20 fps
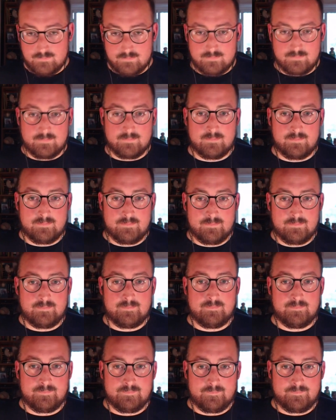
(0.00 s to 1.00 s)

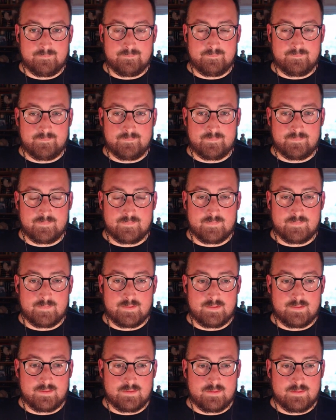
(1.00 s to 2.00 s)

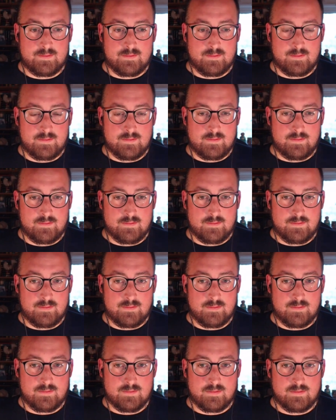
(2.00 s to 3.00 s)

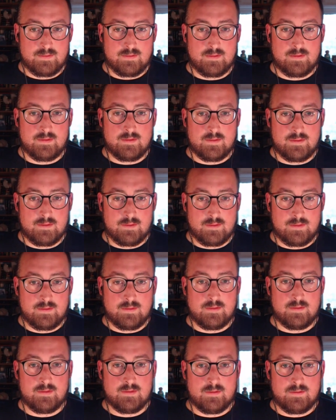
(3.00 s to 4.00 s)

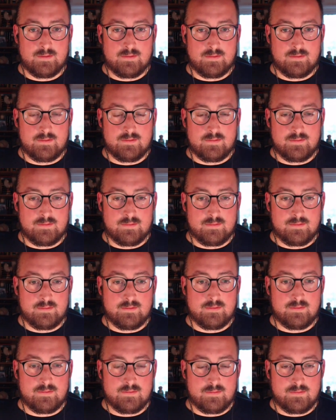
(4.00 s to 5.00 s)

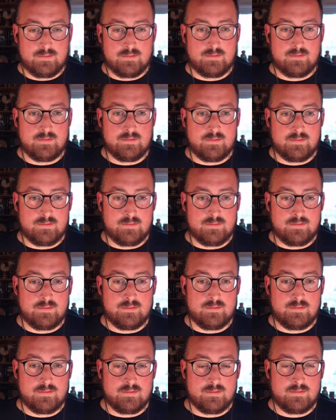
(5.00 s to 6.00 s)

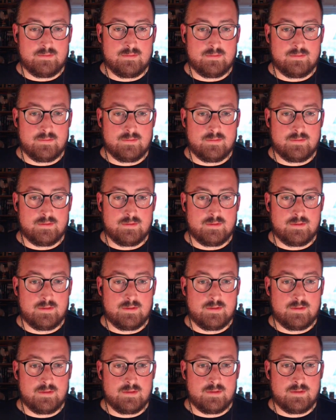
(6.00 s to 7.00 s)

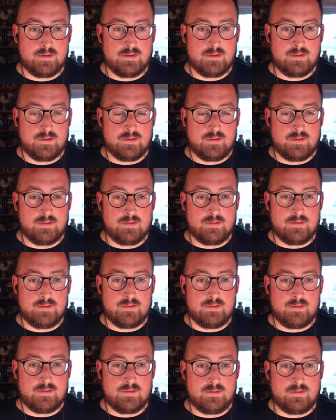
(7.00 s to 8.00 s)
(not speaking)